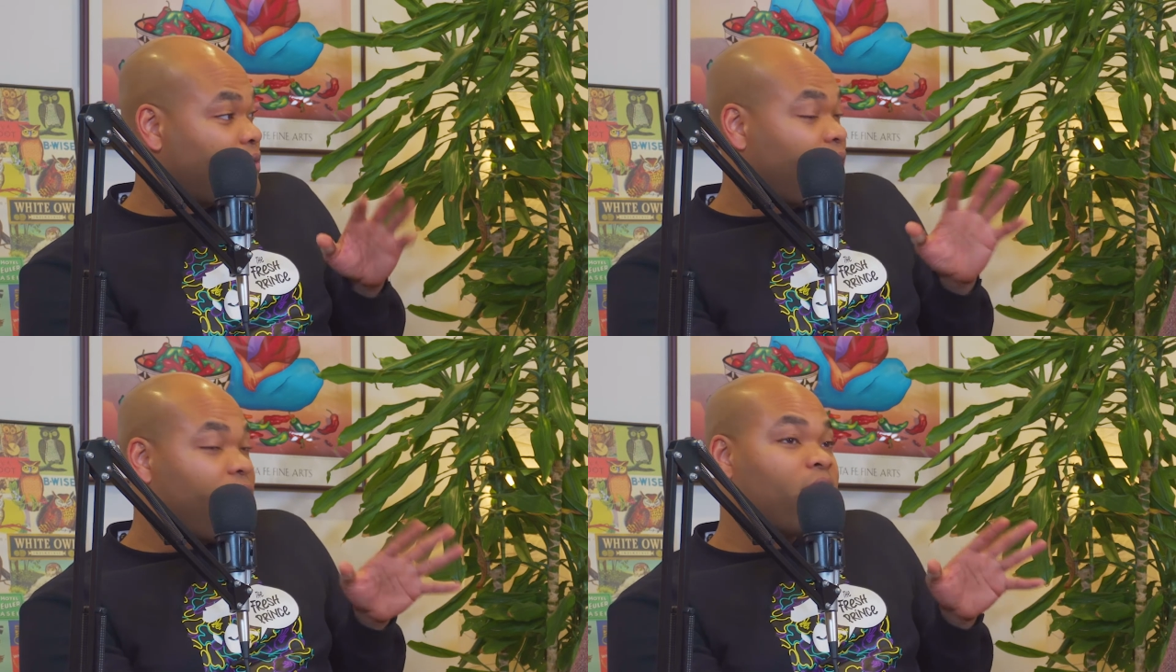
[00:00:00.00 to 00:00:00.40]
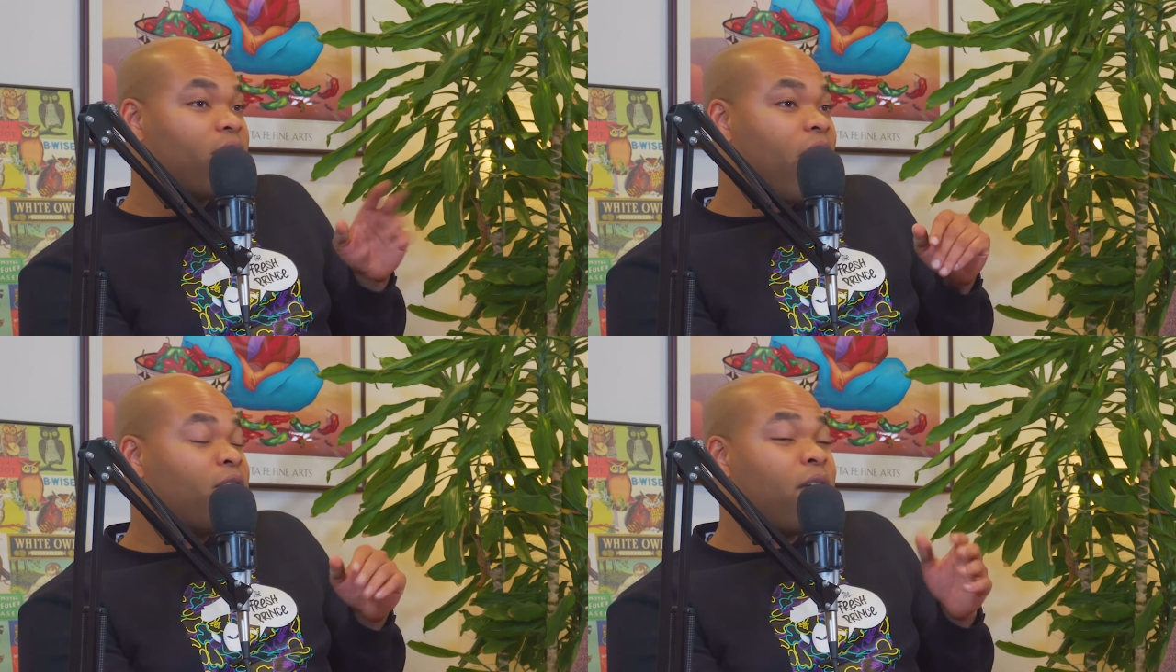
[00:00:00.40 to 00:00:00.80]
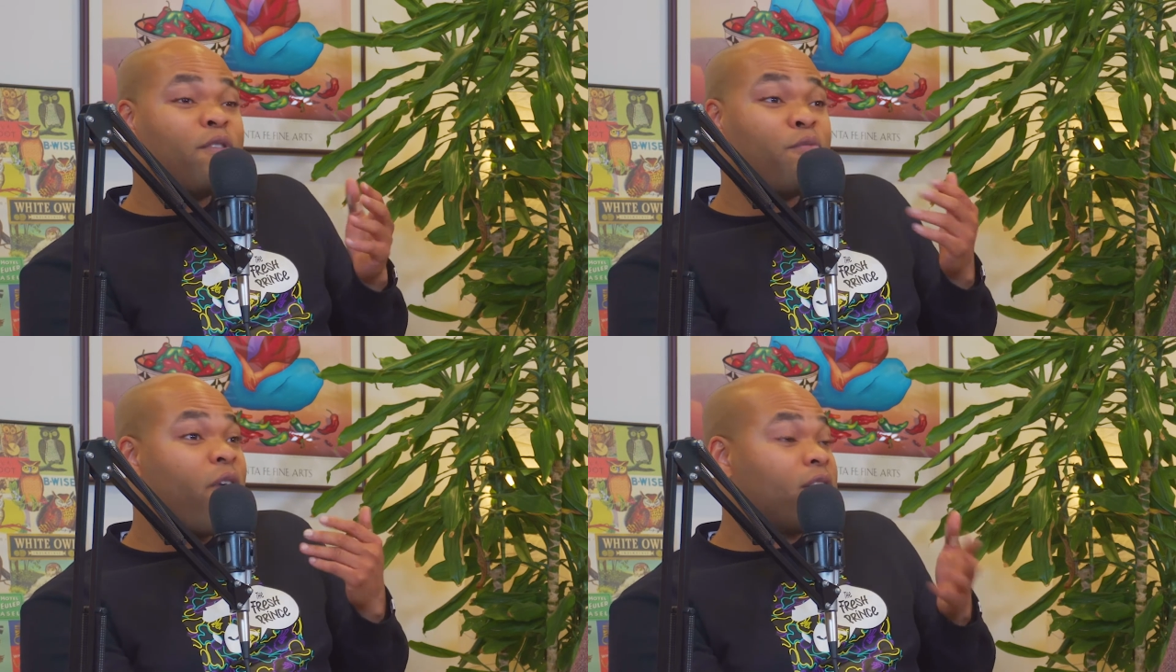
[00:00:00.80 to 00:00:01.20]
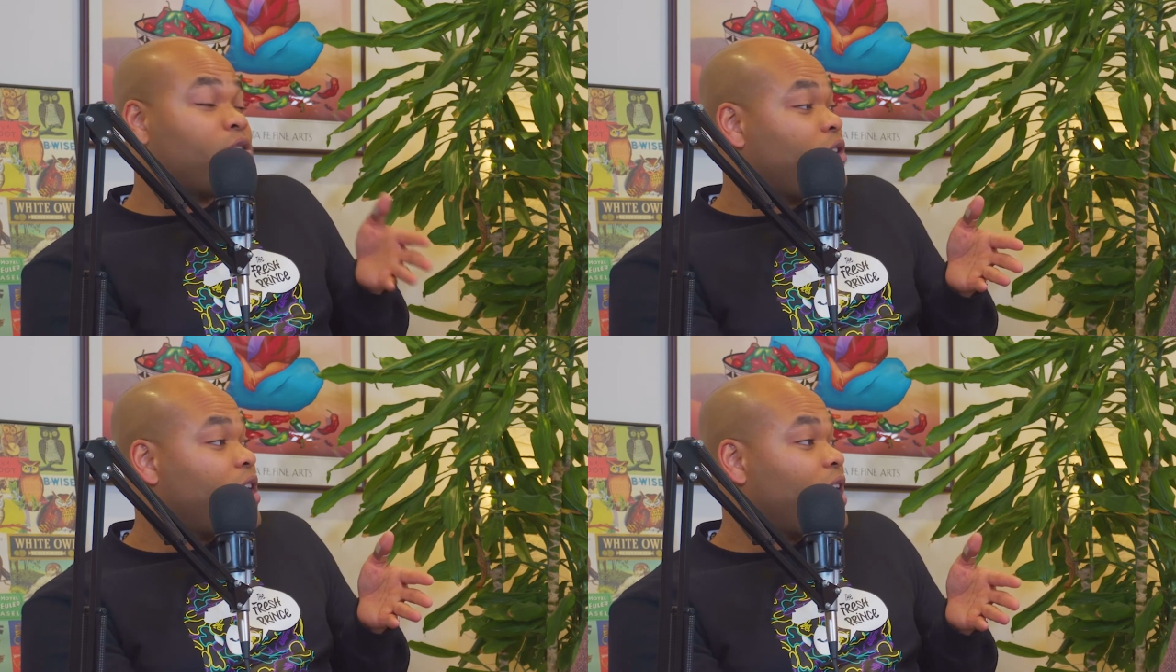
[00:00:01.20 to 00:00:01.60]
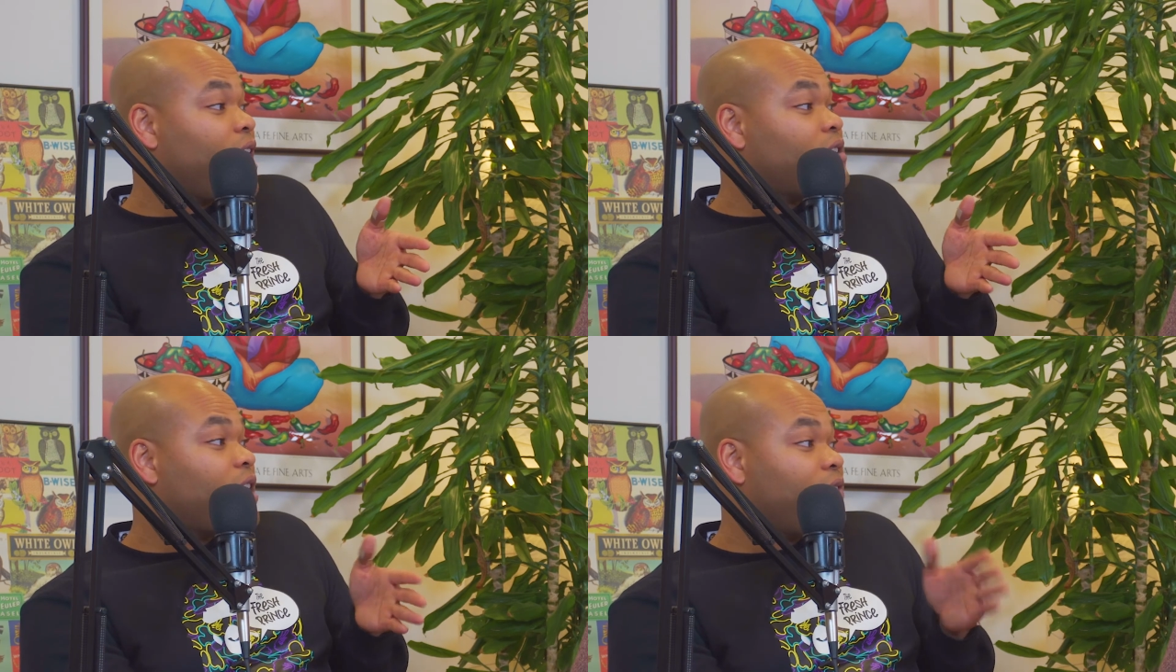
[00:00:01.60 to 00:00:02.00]
like I'm surprised straight
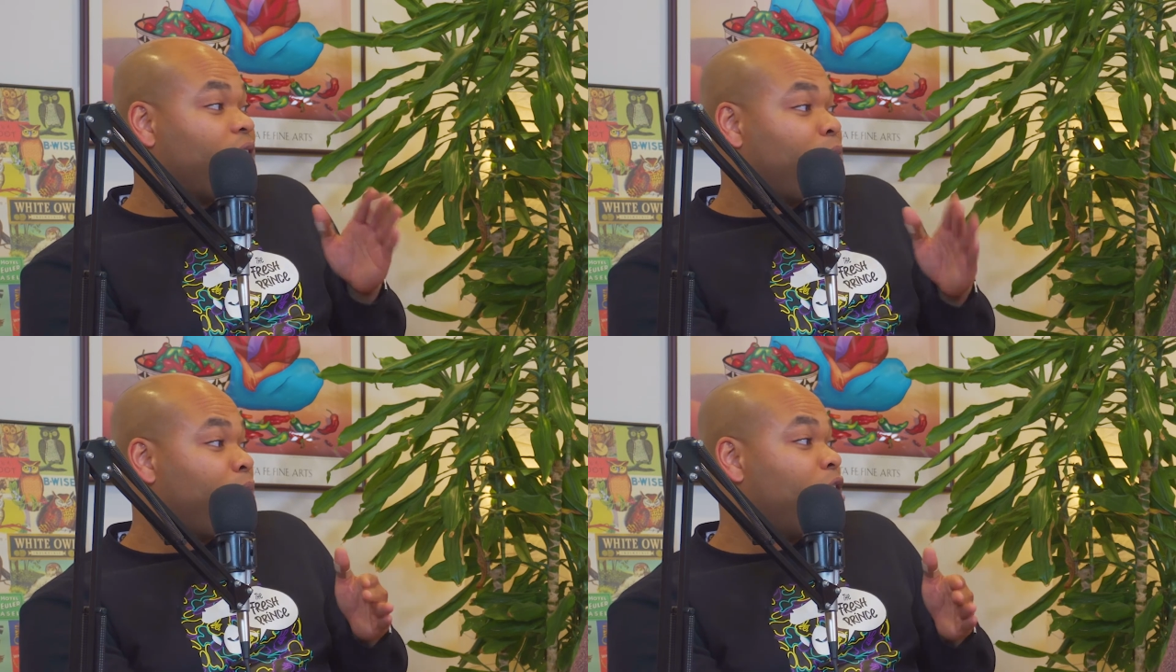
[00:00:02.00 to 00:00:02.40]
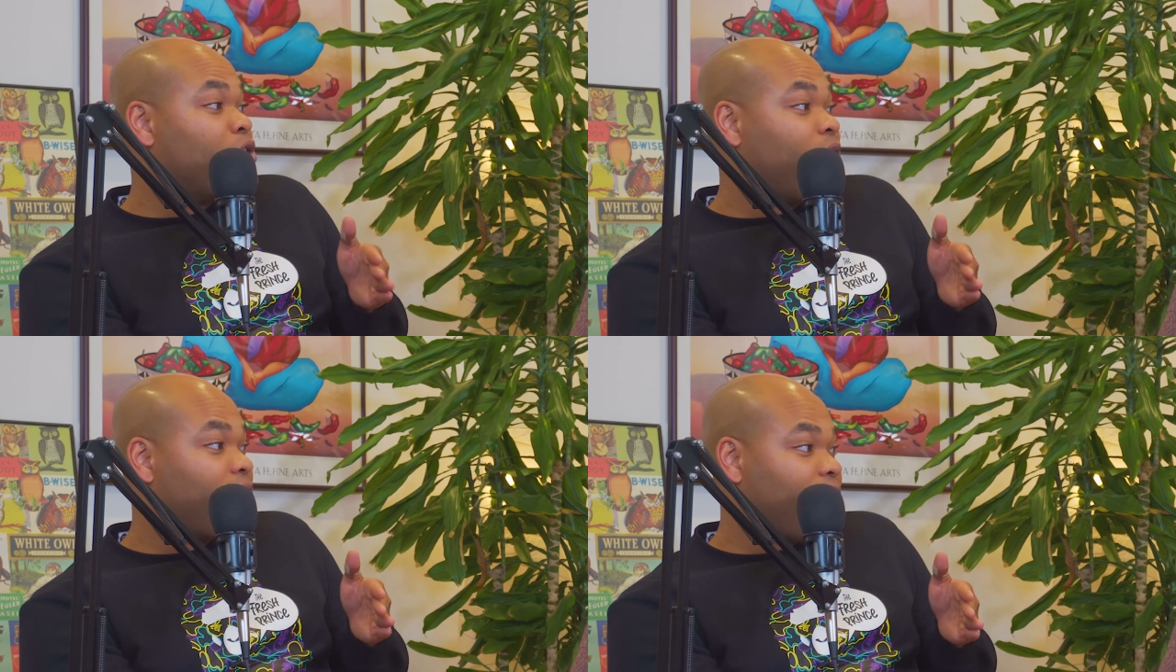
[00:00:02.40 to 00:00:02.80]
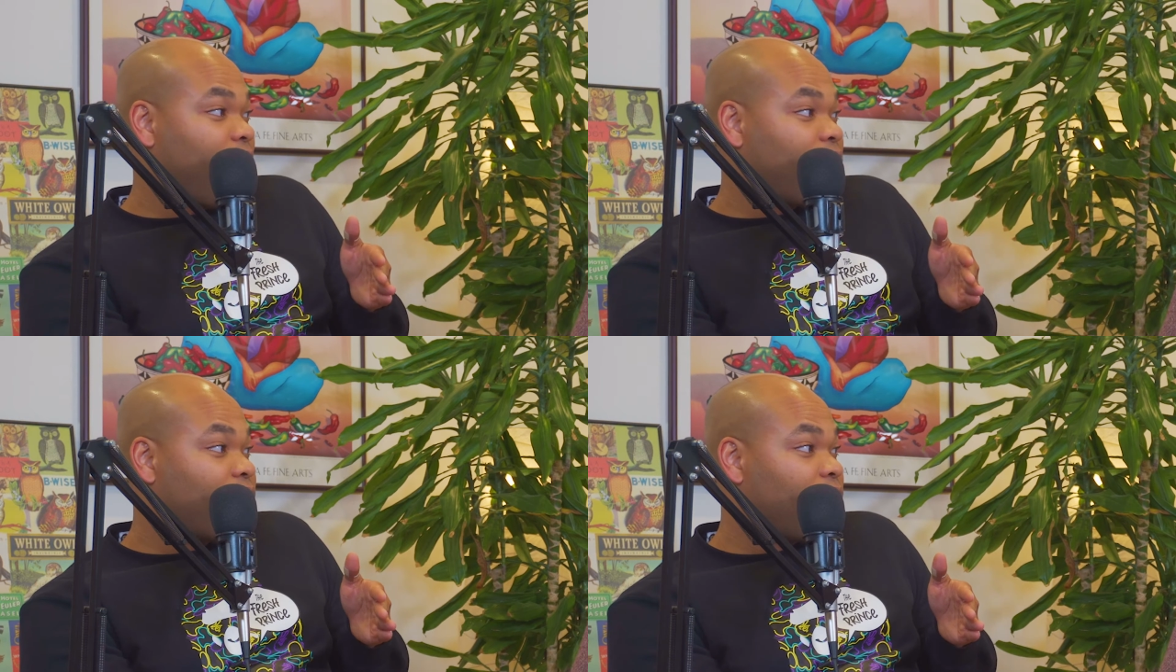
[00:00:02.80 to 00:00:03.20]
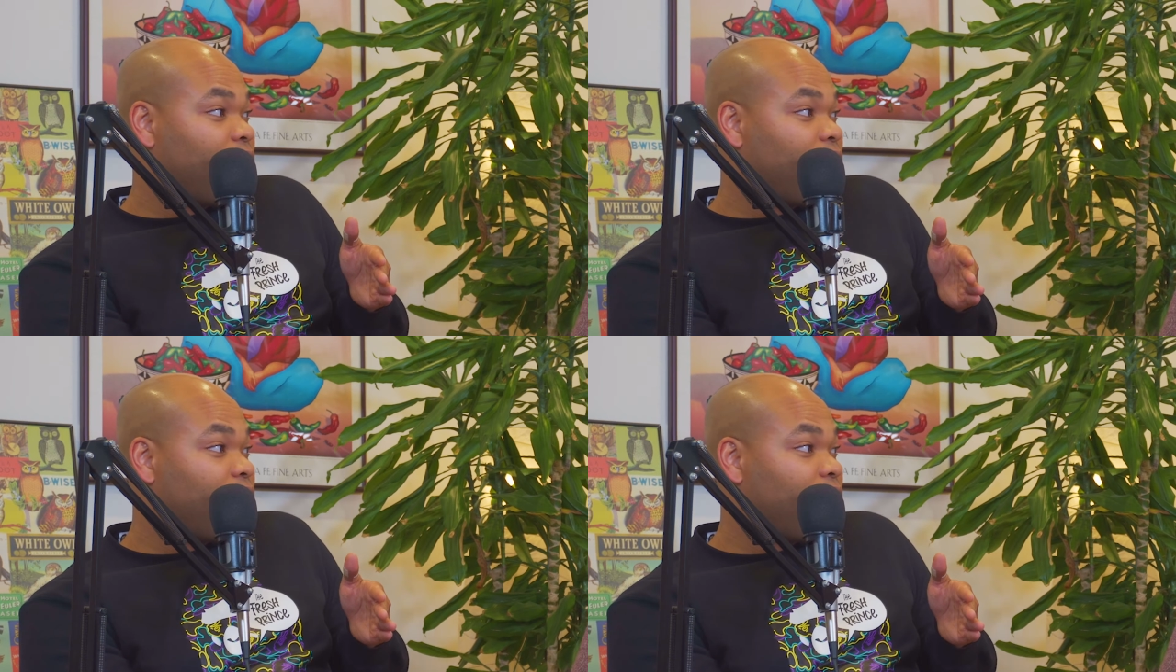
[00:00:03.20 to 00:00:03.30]
guys have not penetrated that.